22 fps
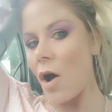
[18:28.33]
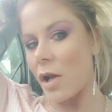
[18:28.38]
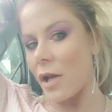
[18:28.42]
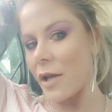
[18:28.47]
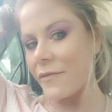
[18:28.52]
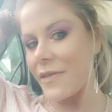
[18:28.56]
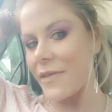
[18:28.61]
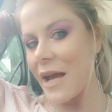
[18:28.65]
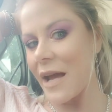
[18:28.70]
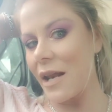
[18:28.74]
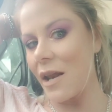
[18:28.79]
of
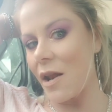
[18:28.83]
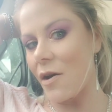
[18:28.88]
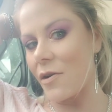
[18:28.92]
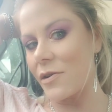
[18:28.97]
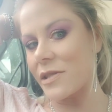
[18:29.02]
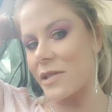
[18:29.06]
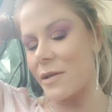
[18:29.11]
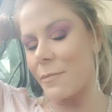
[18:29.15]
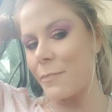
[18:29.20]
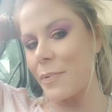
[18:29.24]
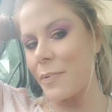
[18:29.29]
that loss
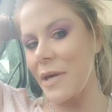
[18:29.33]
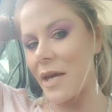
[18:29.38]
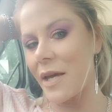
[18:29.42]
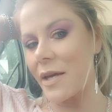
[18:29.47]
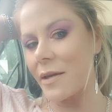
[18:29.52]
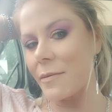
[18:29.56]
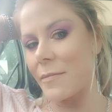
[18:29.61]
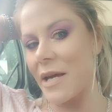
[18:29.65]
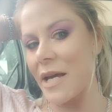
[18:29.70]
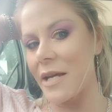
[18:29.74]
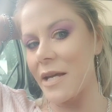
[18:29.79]
of
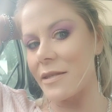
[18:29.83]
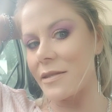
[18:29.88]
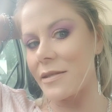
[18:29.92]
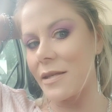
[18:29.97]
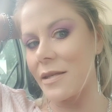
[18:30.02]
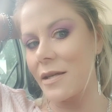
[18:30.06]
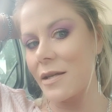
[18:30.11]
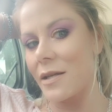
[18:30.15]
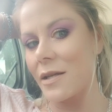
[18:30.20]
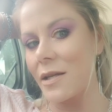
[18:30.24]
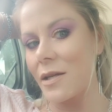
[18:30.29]
pigment,
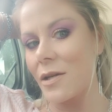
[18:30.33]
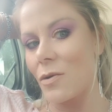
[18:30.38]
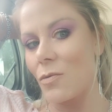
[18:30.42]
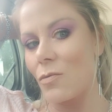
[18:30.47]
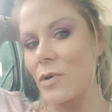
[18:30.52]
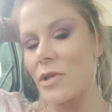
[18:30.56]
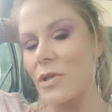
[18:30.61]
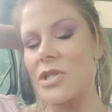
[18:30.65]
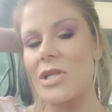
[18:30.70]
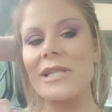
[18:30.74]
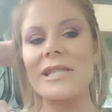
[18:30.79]
which
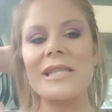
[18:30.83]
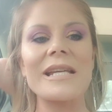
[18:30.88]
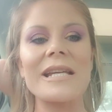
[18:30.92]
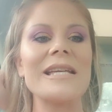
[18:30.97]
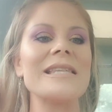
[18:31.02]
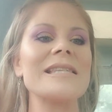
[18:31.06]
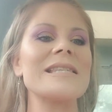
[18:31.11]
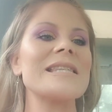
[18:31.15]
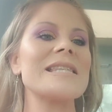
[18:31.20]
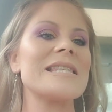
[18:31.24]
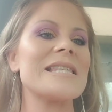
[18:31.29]
is
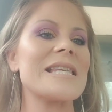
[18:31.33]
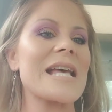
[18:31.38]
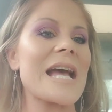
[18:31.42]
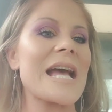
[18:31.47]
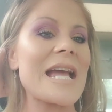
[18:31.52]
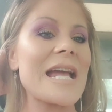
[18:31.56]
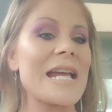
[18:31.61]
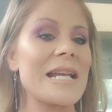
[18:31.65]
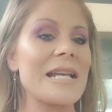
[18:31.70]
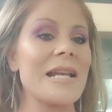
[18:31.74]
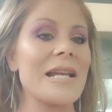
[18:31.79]
insane.
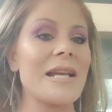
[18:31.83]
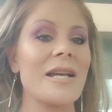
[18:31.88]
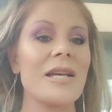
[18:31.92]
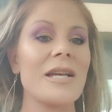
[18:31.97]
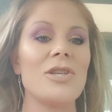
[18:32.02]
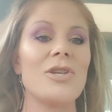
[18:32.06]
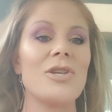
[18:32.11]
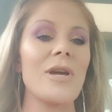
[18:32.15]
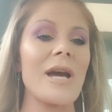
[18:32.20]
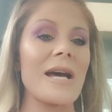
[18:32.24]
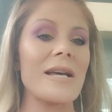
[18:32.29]
You
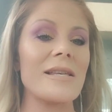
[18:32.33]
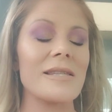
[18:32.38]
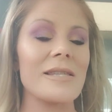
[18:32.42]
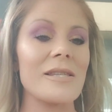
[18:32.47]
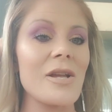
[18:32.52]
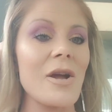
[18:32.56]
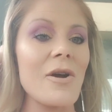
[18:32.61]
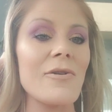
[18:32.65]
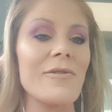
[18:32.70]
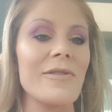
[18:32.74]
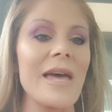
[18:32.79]
guys know
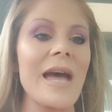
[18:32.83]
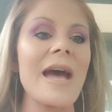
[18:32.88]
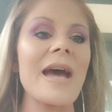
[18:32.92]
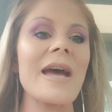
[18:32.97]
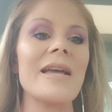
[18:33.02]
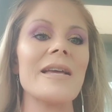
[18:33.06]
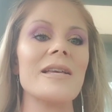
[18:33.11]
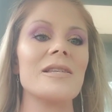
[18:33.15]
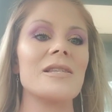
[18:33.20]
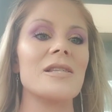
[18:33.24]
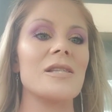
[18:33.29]
that.
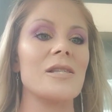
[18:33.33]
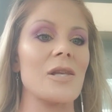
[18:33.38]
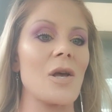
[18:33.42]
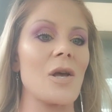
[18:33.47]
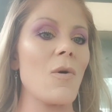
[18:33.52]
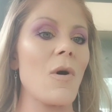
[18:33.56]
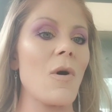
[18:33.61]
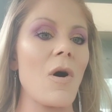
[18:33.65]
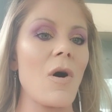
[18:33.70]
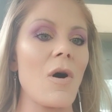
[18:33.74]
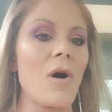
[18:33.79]
It's so
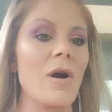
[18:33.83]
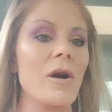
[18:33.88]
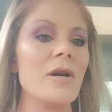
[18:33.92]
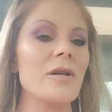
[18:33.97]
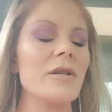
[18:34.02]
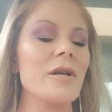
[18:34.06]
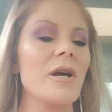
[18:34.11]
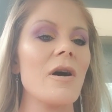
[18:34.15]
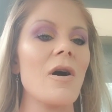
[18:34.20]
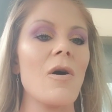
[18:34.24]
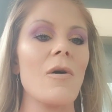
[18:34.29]
hard
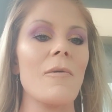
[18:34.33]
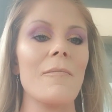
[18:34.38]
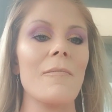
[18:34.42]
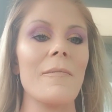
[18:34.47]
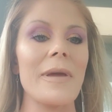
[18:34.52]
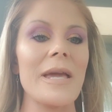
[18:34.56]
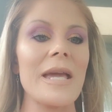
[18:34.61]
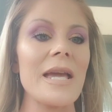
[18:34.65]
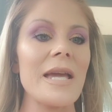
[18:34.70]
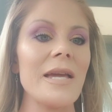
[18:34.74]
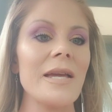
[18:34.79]
on
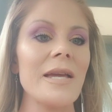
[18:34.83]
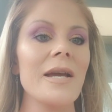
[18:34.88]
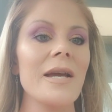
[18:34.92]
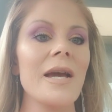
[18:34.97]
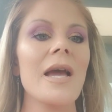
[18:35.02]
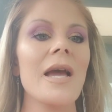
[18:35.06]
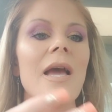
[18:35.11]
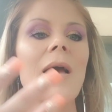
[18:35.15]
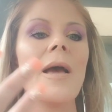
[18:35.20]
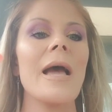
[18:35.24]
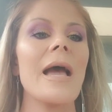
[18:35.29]
me,
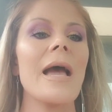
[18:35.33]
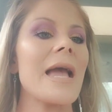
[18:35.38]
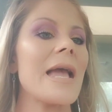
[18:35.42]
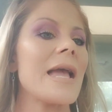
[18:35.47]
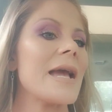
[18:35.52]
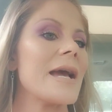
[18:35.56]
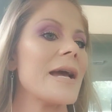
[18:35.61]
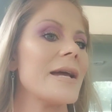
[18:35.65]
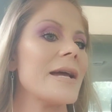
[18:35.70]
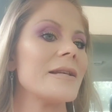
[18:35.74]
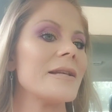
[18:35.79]

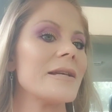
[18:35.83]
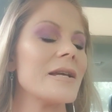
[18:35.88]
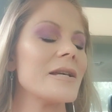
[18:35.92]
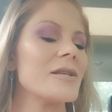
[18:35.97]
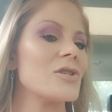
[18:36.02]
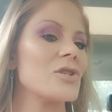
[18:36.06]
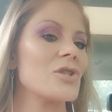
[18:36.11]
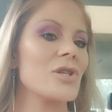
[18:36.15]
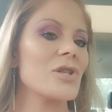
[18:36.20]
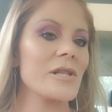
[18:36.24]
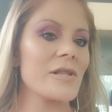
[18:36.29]
and it's
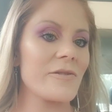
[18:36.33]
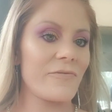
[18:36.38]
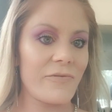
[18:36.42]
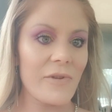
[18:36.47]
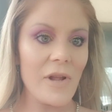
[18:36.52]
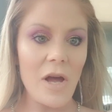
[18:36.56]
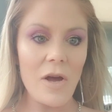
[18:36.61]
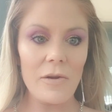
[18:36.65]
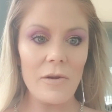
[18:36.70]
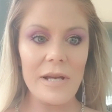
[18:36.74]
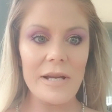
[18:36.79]
just
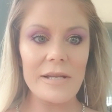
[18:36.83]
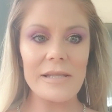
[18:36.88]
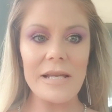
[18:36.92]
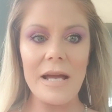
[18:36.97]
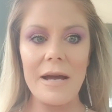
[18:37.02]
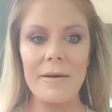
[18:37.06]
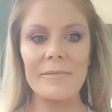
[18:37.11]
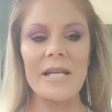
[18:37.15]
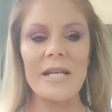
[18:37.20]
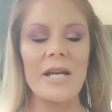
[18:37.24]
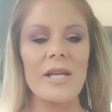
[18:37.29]
flawless. I'm
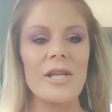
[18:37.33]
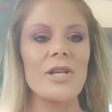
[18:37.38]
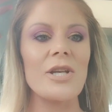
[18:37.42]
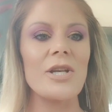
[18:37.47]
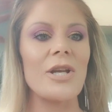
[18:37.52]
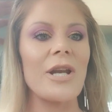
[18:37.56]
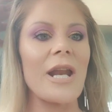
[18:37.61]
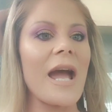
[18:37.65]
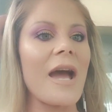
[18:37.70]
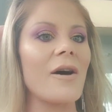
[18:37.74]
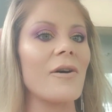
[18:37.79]
telling you
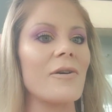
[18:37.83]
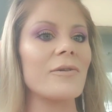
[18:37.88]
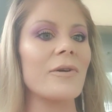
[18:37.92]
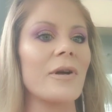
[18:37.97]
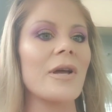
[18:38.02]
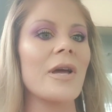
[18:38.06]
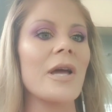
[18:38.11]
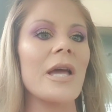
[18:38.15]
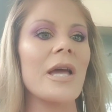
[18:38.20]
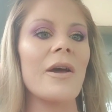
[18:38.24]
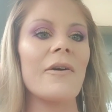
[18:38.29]
now,
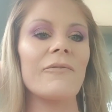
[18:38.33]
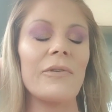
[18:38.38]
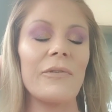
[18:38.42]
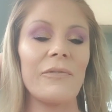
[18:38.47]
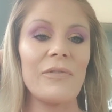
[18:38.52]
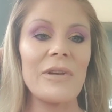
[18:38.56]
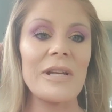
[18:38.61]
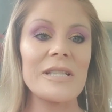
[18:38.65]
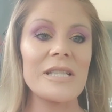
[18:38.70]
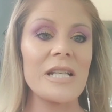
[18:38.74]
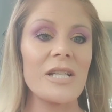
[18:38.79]
for
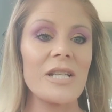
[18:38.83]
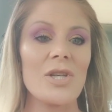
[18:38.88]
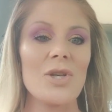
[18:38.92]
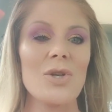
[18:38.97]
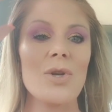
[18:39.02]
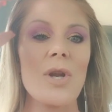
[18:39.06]
$52,